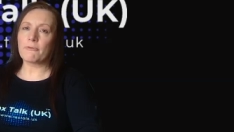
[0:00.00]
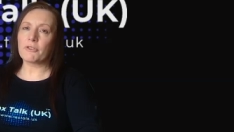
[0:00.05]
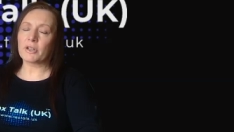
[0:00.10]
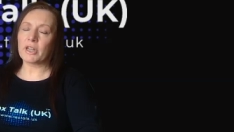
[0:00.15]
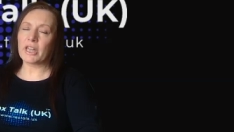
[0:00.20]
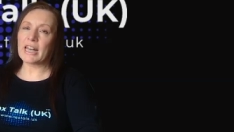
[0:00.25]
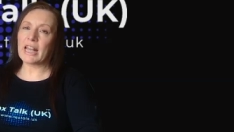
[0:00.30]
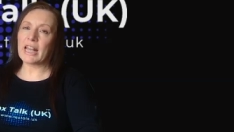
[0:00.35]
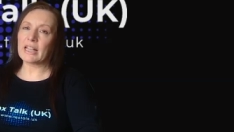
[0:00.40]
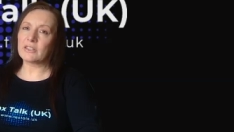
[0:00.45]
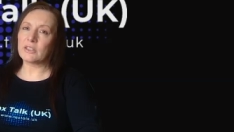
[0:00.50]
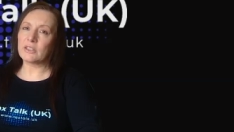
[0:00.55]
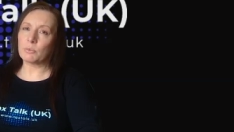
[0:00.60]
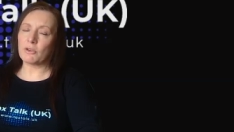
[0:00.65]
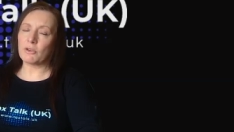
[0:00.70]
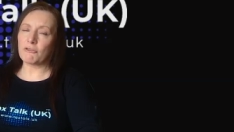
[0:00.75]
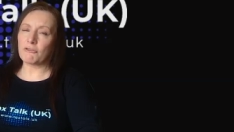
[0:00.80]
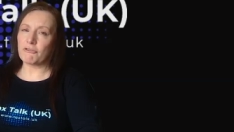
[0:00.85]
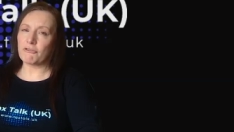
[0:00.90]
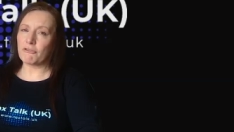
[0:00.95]
for connecting
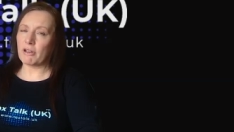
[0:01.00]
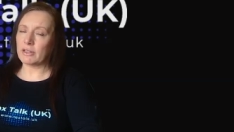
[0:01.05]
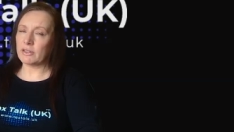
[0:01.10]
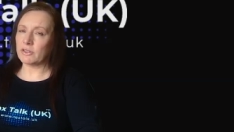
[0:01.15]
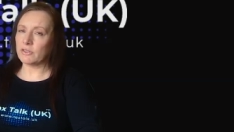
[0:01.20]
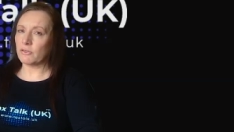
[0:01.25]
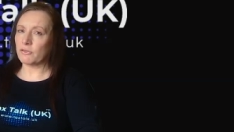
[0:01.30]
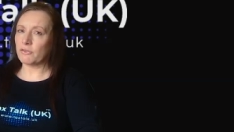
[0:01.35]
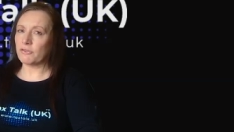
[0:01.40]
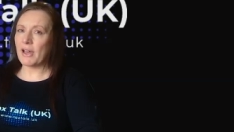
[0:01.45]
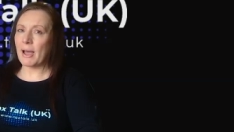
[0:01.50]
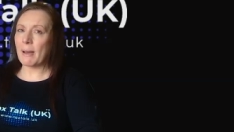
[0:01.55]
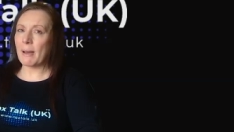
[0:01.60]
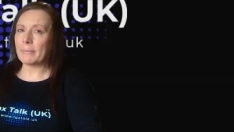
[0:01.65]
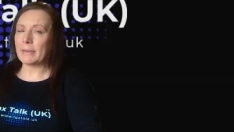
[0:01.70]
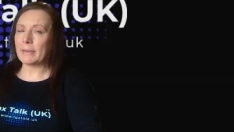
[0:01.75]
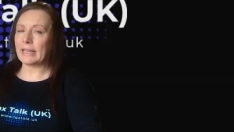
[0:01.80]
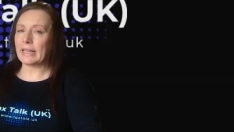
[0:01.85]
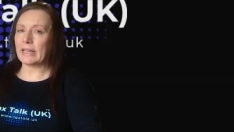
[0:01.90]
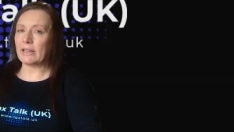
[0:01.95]
with friends and
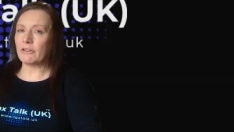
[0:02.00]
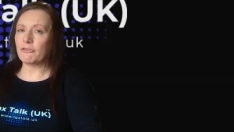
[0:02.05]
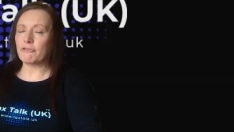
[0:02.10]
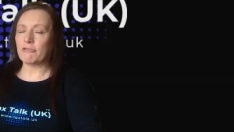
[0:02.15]
family,